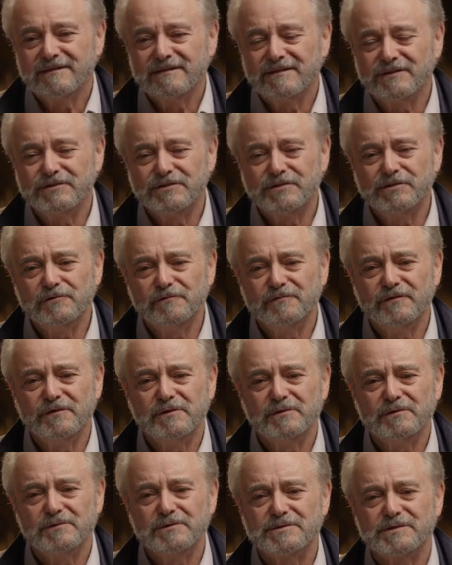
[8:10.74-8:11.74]
the two
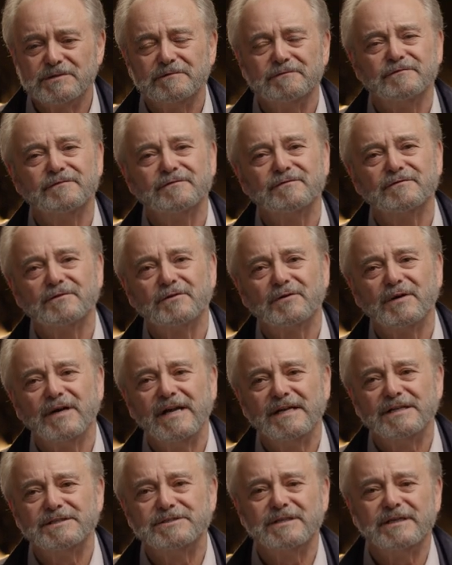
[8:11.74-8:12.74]
views of
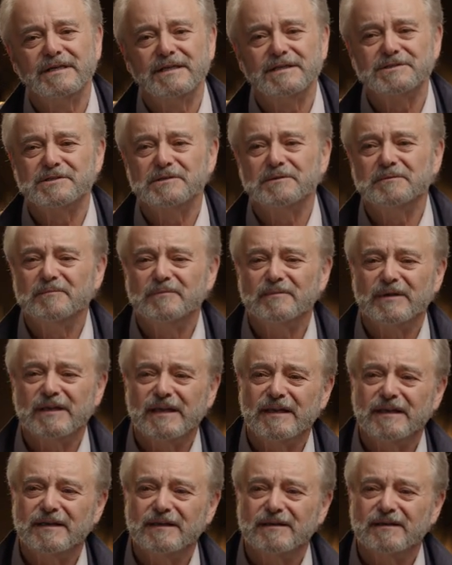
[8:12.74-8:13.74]
creationism,
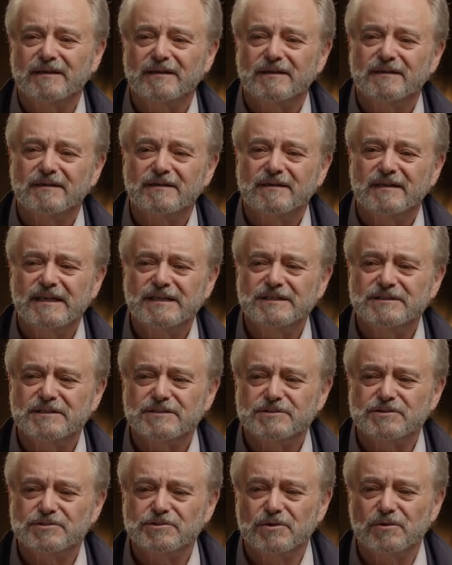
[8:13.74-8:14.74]
and he
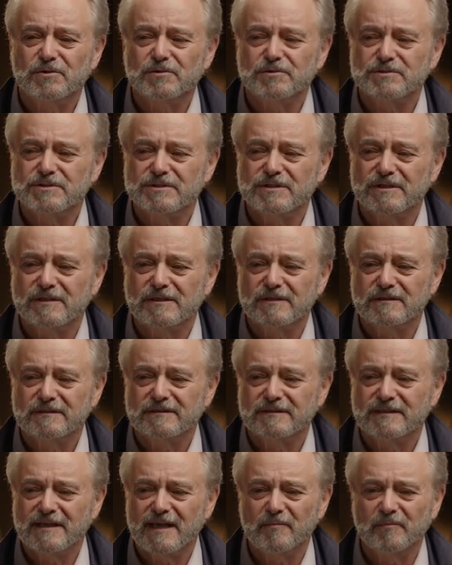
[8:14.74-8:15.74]
just chose to
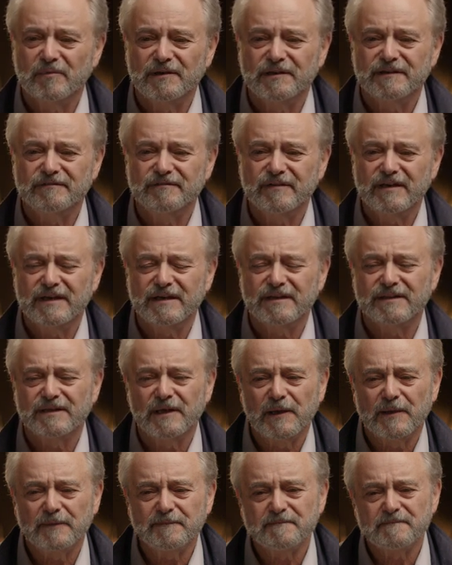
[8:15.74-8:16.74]
not believe
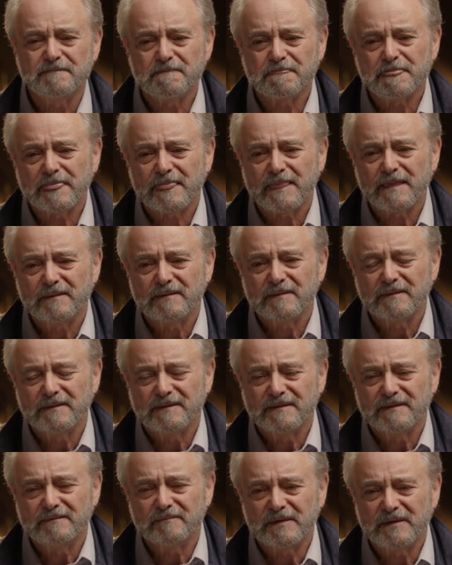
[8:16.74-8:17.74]
anything
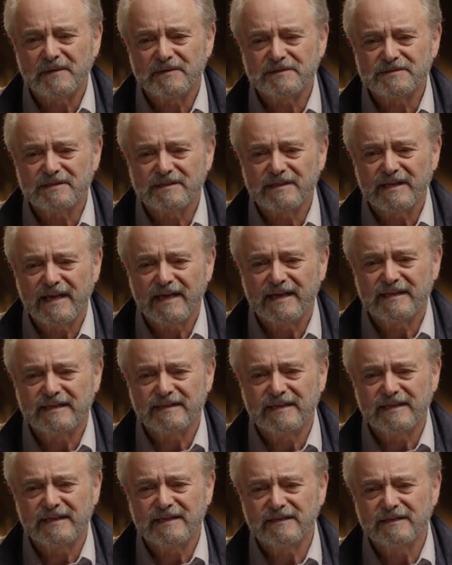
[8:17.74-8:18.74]
because of that.
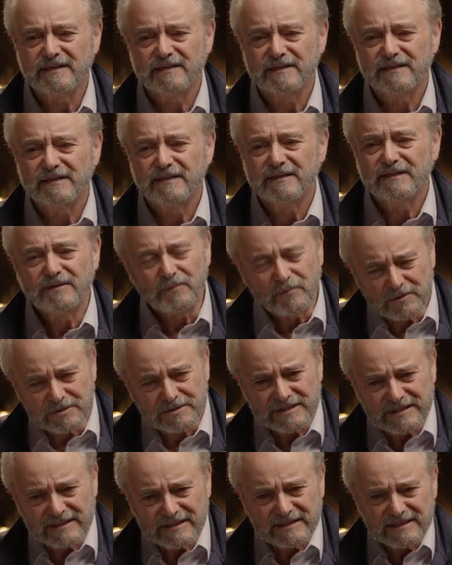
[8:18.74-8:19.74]
And then we're
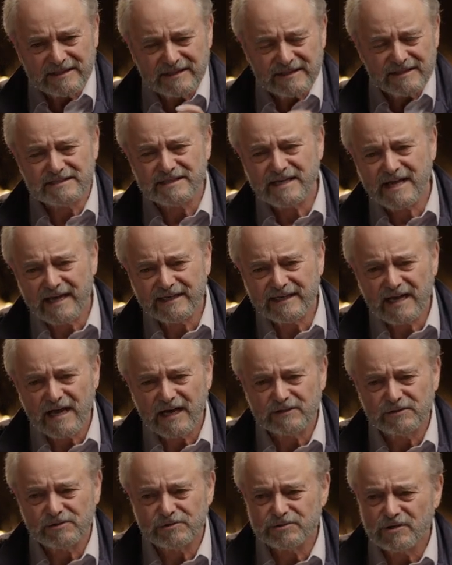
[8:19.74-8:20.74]
sitting in this eye
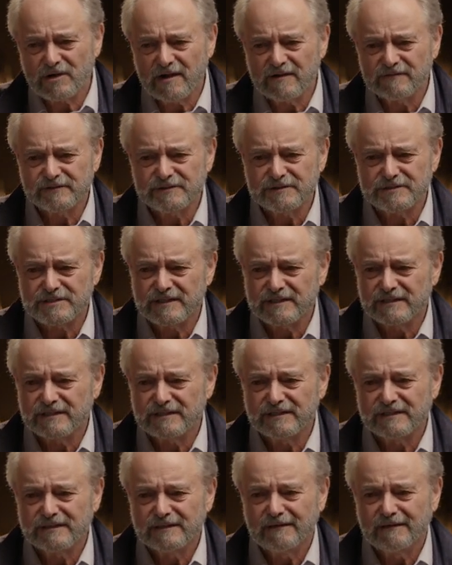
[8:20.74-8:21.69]
doctor's office, and